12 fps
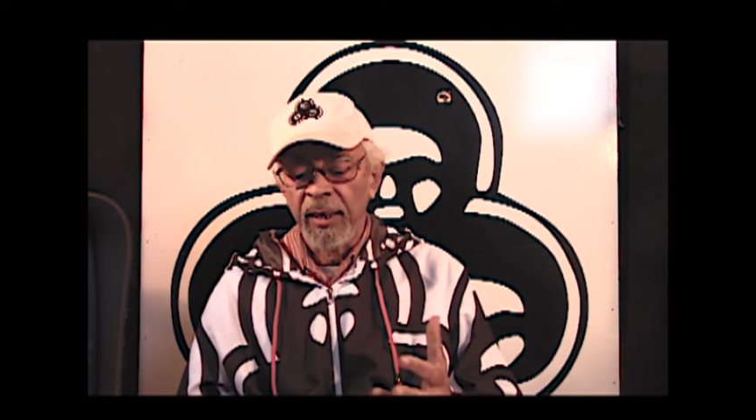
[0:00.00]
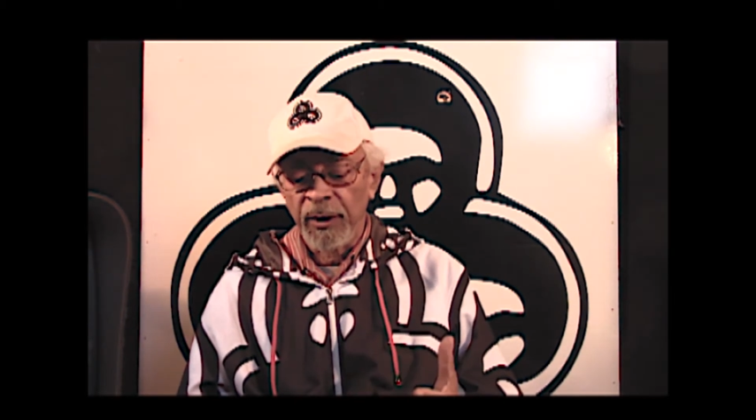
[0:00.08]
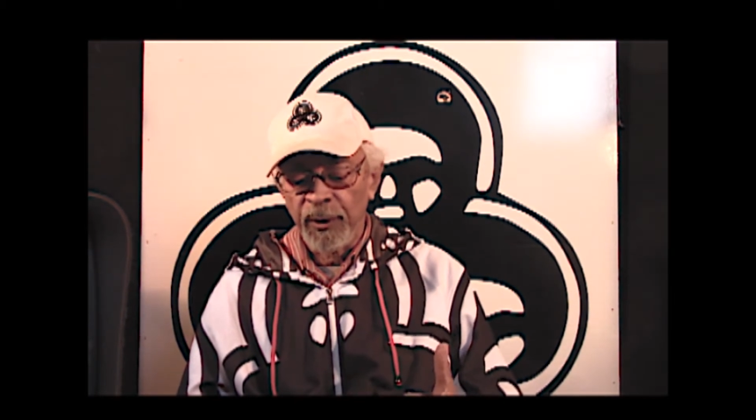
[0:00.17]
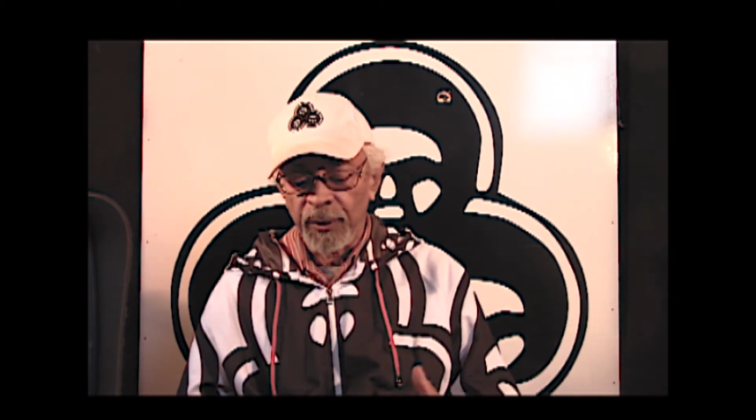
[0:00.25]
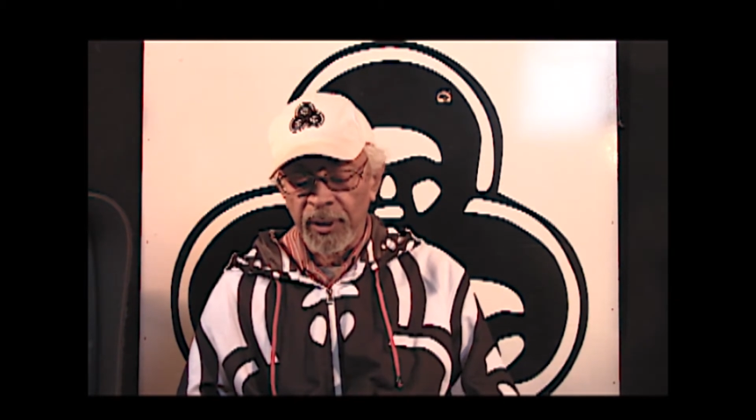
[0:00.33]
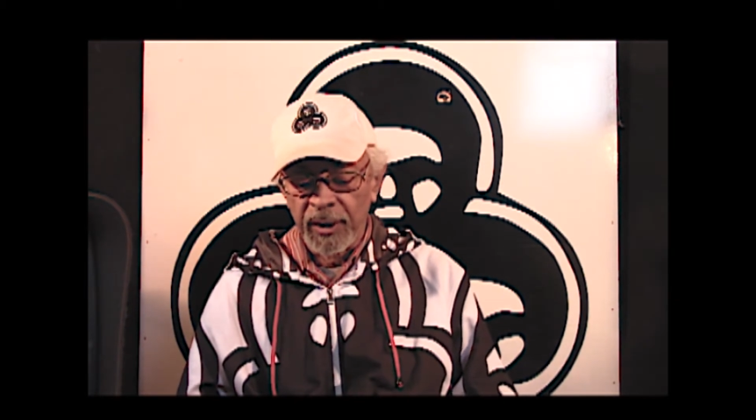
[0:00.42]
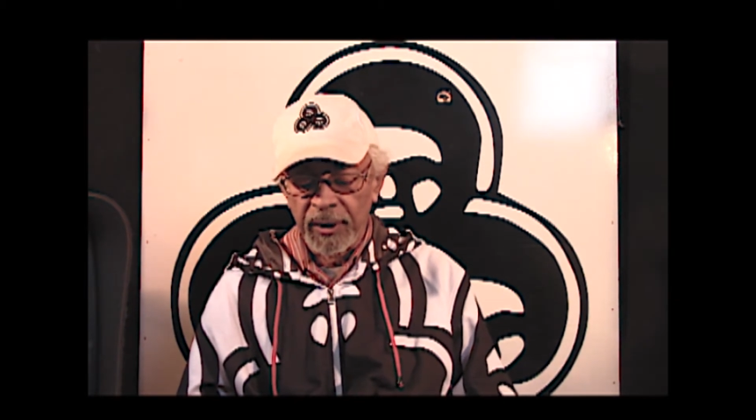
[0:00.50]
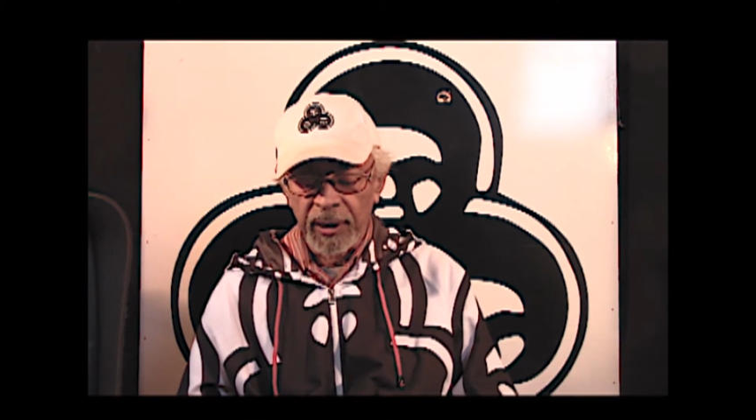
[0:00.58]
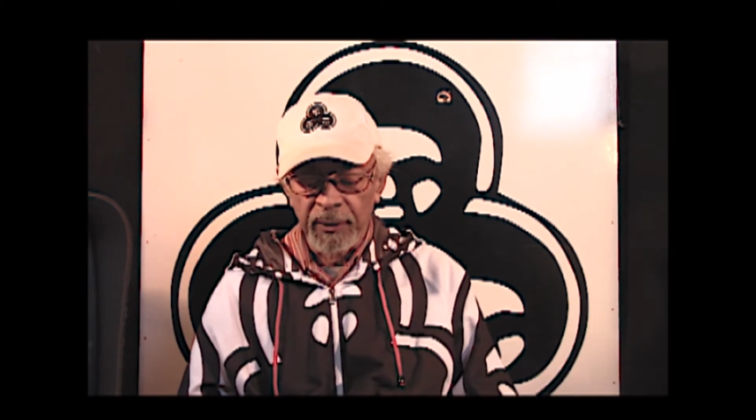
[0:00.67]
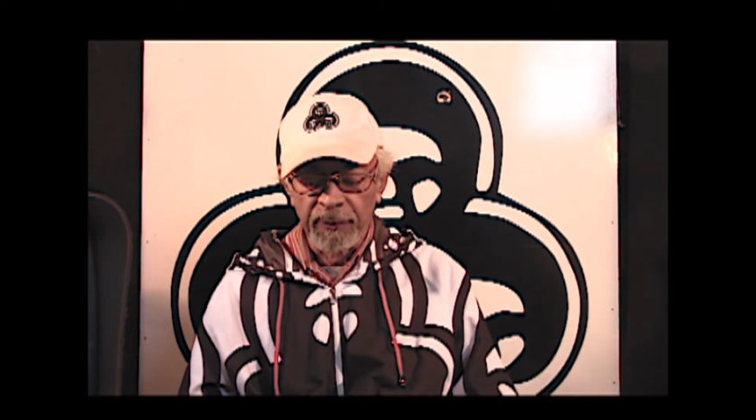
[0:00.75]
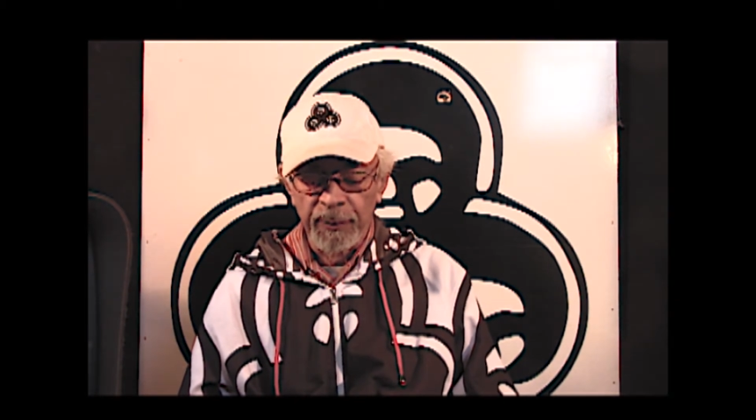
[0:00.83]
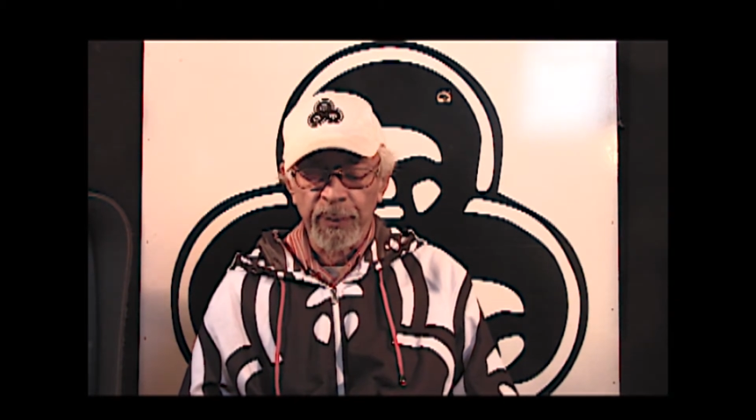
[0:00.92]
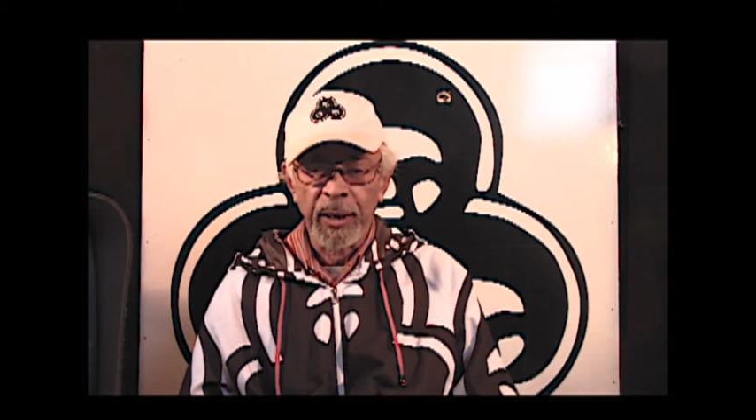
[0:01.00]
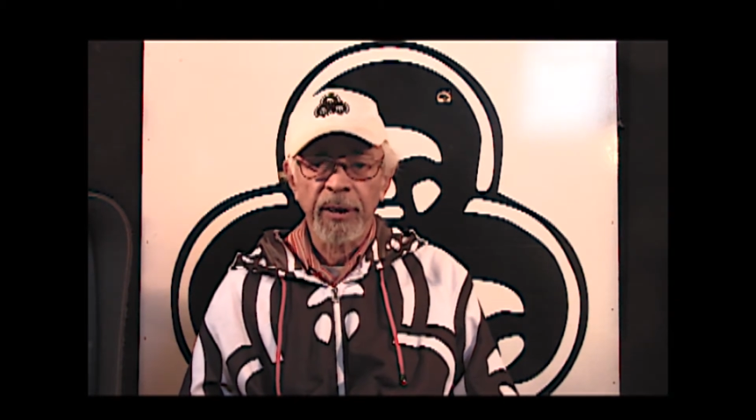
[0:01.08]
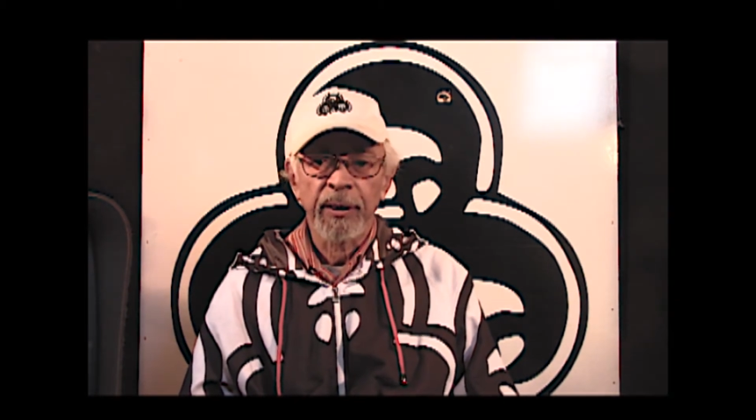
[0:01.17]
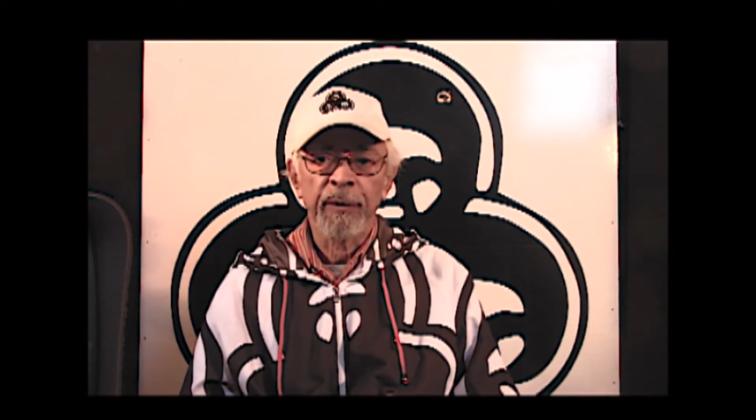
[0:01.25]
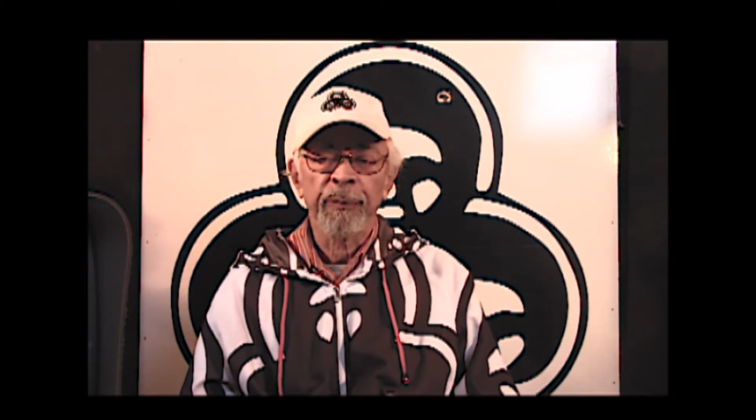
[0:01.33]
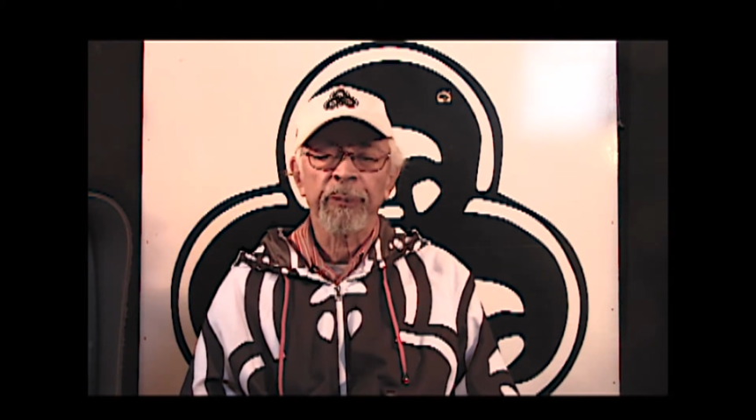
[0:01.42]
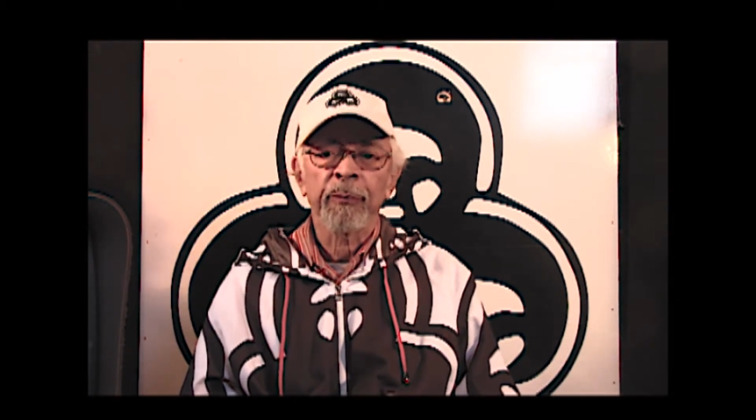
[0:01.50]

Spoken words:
and you can get the information.